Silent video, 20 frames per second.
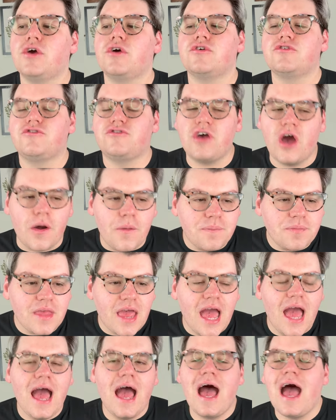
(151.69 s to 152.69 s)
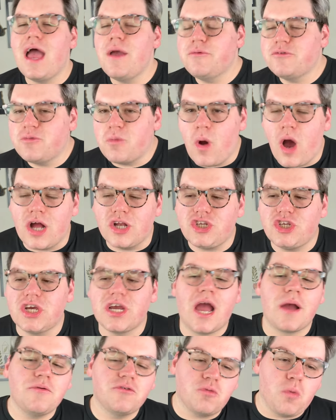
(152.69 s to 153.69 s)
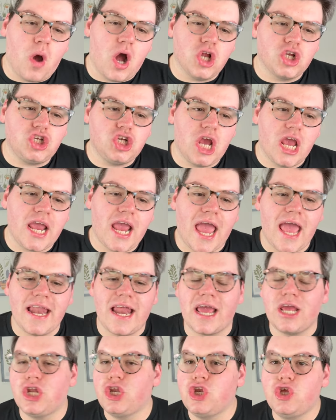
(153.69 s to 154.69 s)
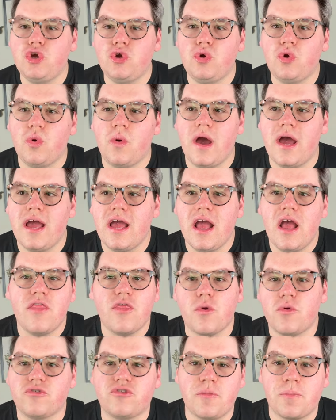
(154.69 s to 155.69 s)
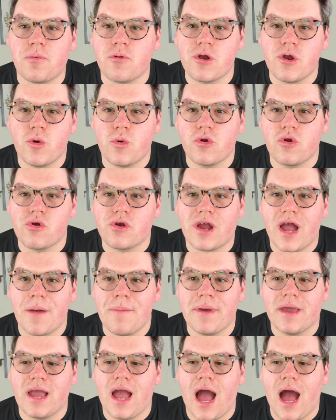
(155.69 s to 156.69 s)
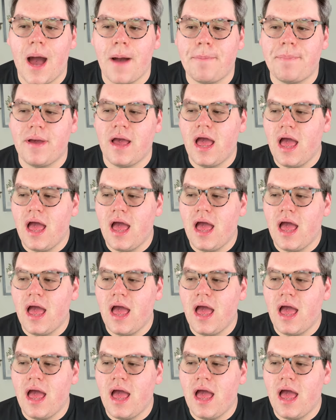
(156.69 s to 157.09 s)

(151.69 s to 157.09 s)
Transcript: So I was watching, I was watching, and I knew there was a pre-order coming up.